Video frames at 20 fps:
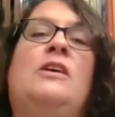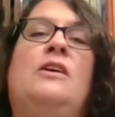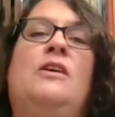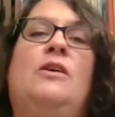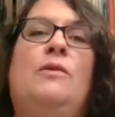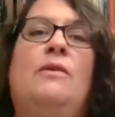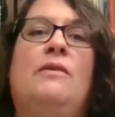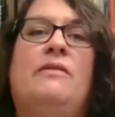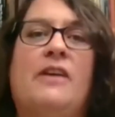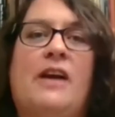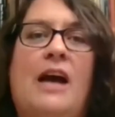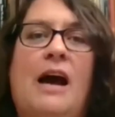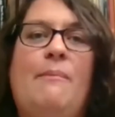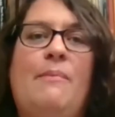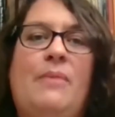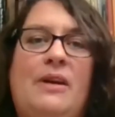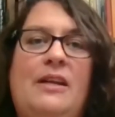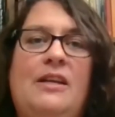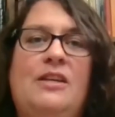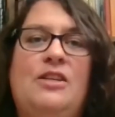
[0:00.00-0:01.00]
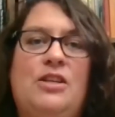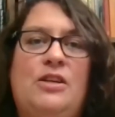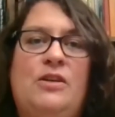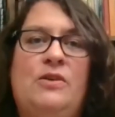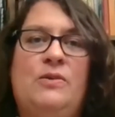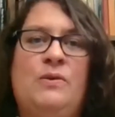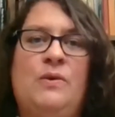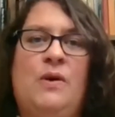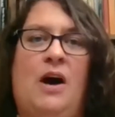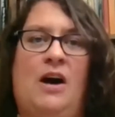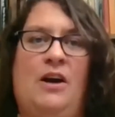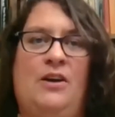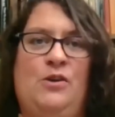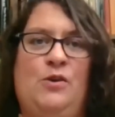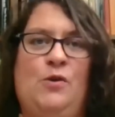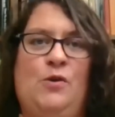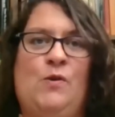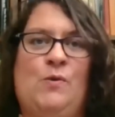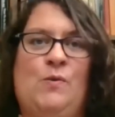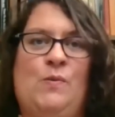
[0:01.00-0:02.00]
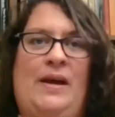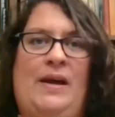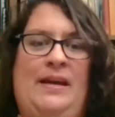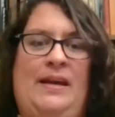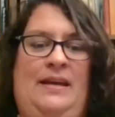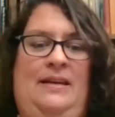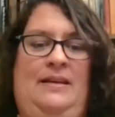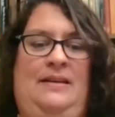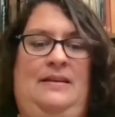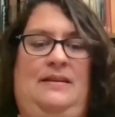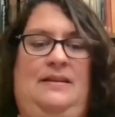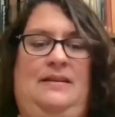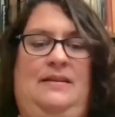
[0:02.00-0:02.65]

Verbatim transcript: who have accompanied you on your way,